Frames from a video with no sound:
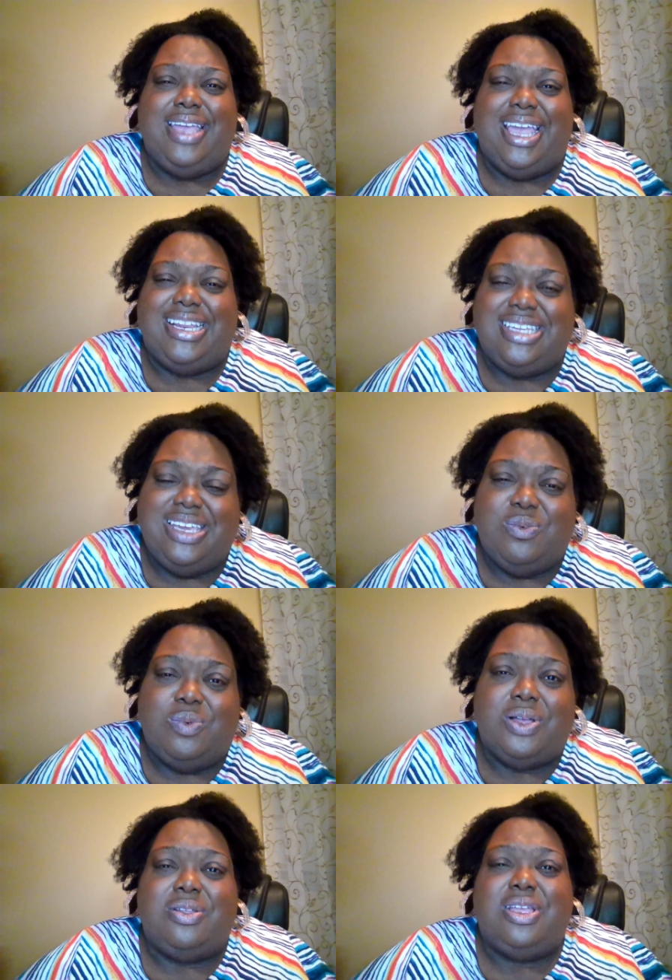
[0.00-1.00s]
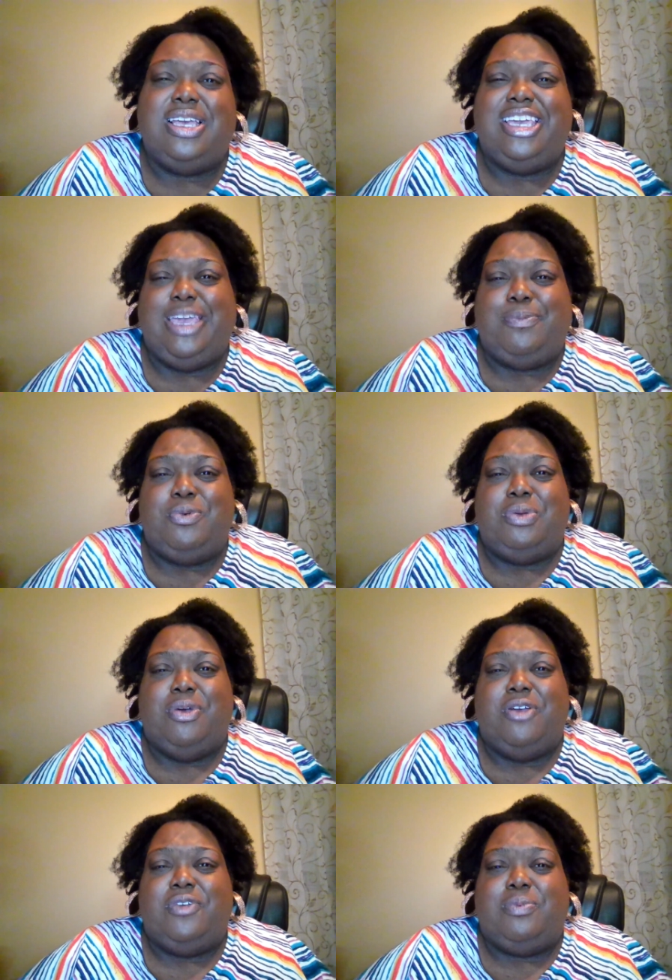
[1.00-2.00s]
and He will keep you in
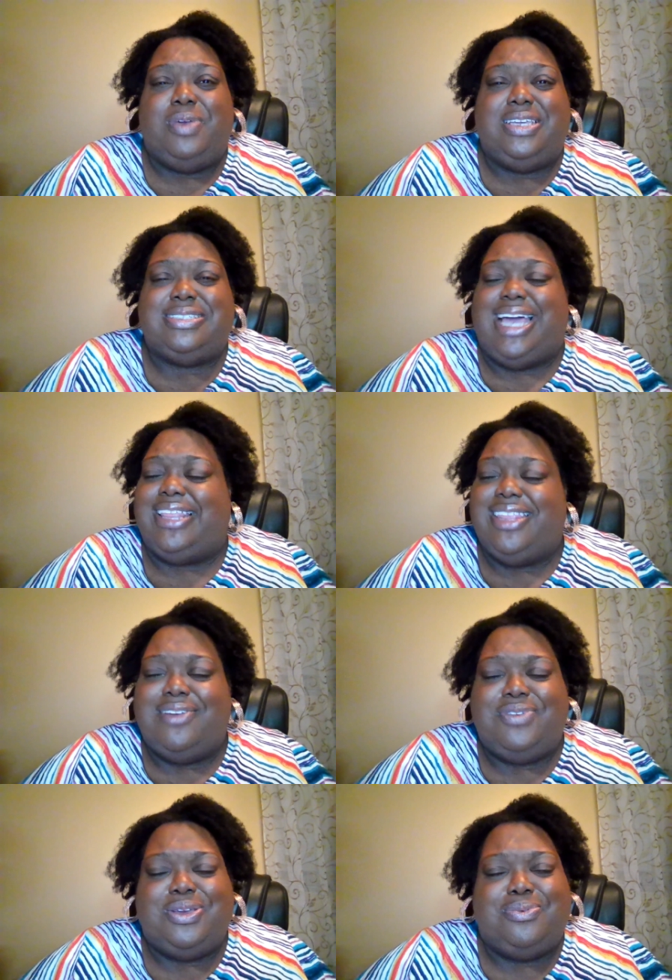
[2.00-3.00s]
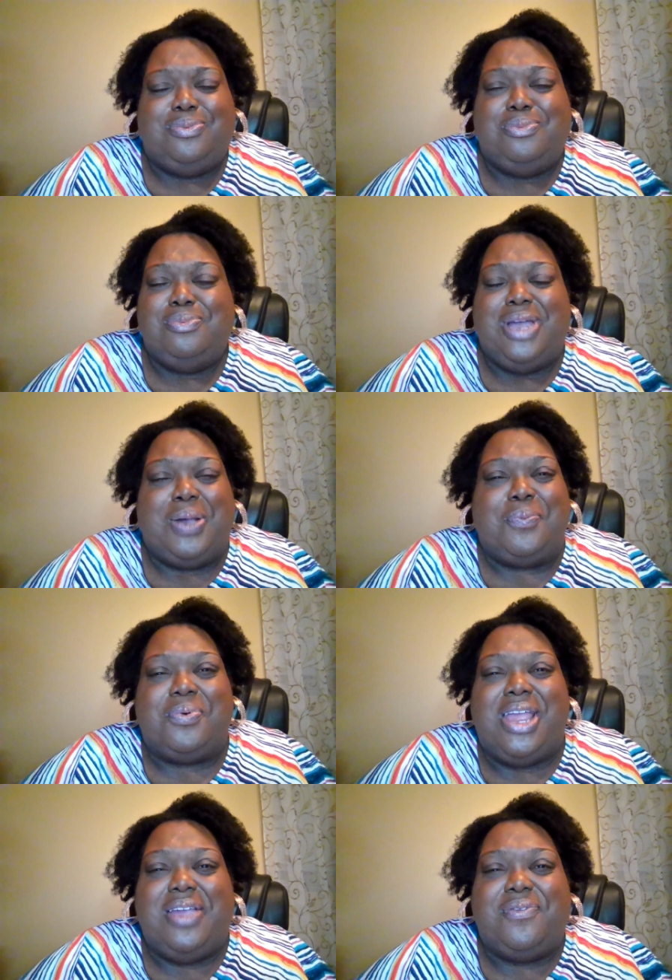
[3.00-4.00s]
perfect peace. I love you. I'm
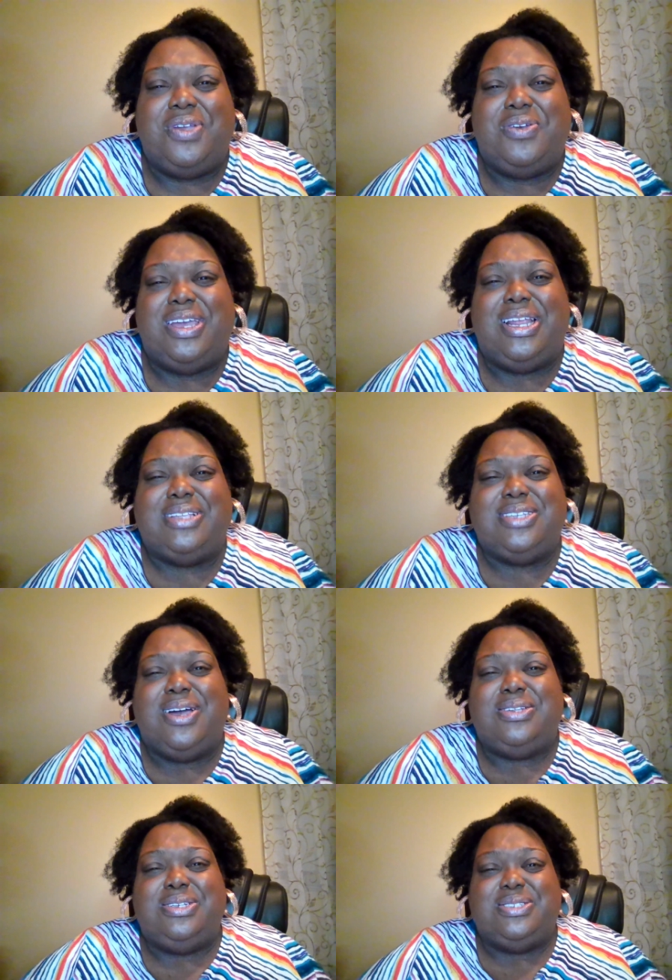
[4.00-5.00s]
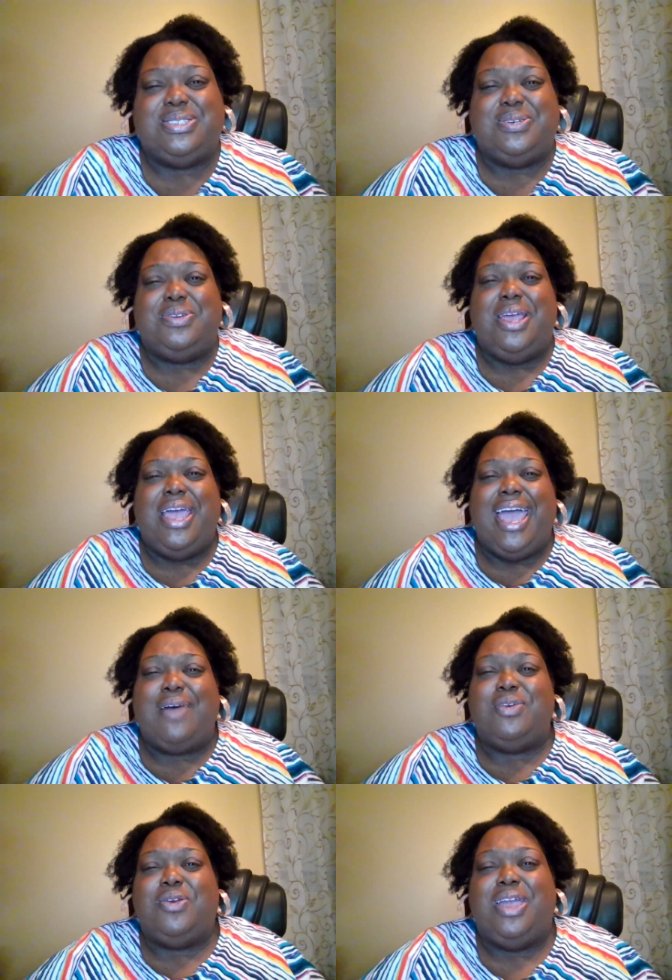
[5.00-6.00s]
praying for you, and I'll talk to you soon.
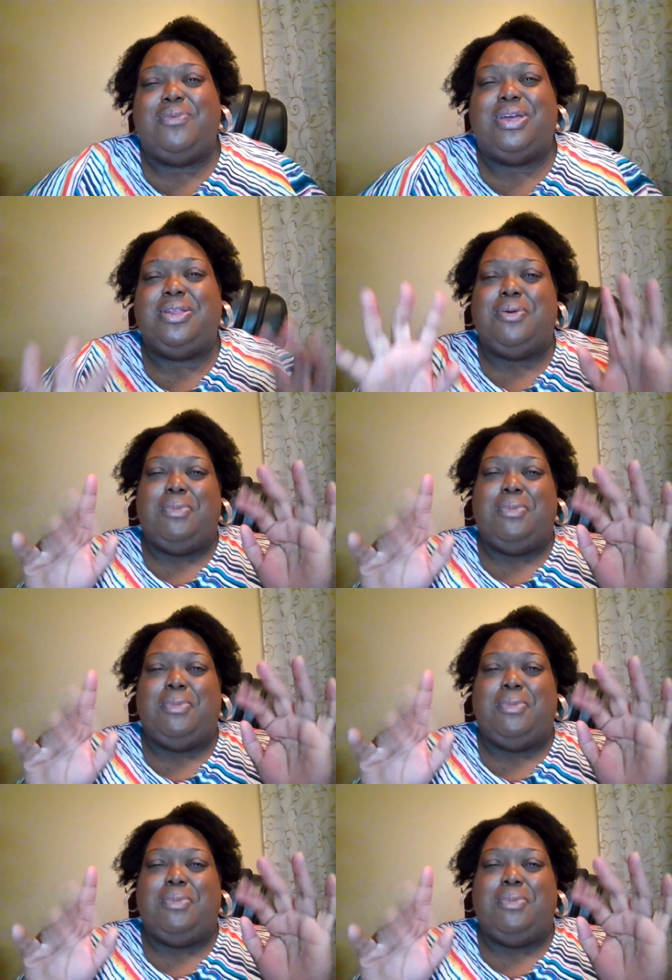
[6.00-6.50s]
Have a great one.